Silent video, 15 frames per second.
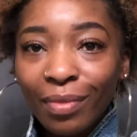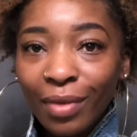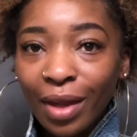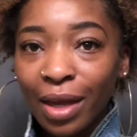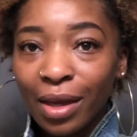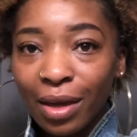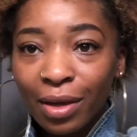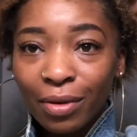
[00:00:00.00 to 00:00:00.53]

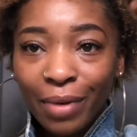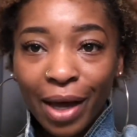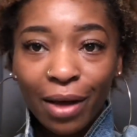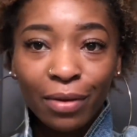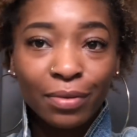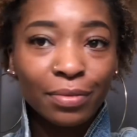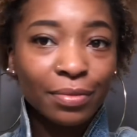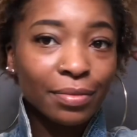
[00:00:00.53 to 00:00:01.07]
Oh
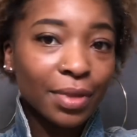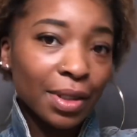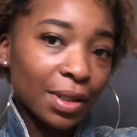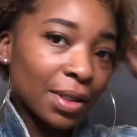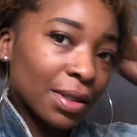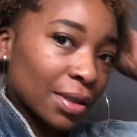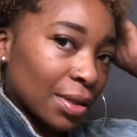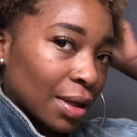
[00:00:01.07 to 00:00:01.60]
wow. This
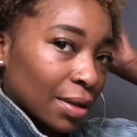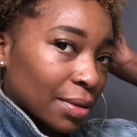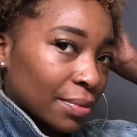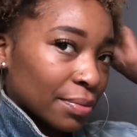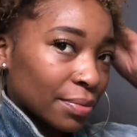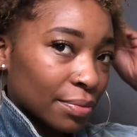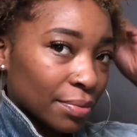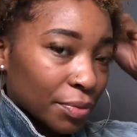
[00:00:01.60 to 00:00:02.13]
is
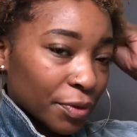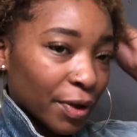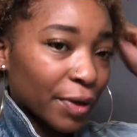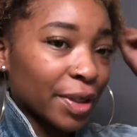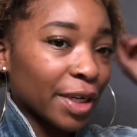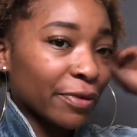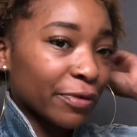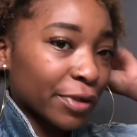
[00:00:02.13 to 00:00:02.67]
something very
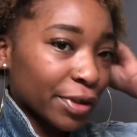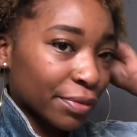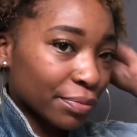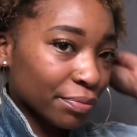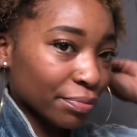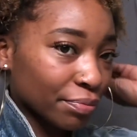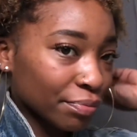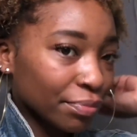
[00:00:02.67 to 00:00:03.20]
different
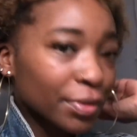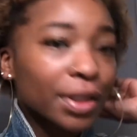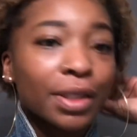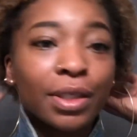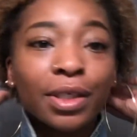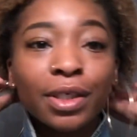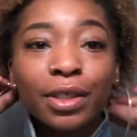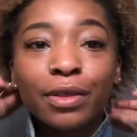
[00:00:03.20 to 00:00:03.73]

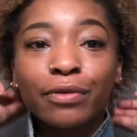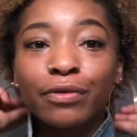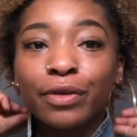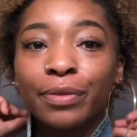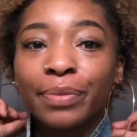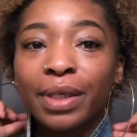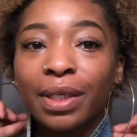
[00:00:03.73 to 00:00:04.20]
for me.